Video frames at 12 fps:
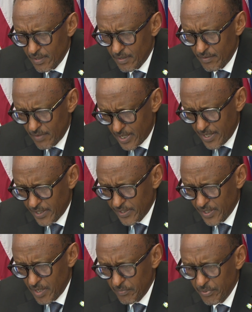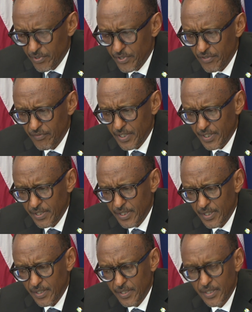There are examples of
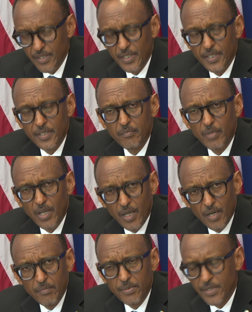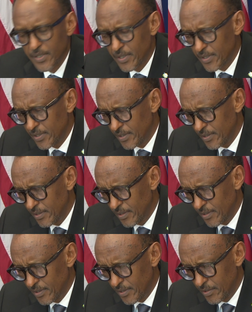success that perhaps
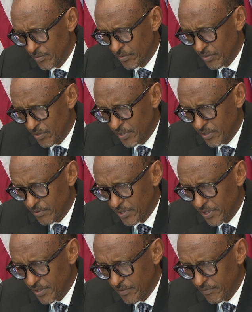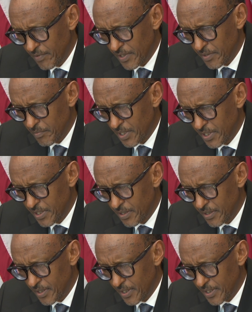do not receive as
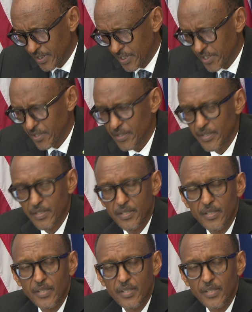much attention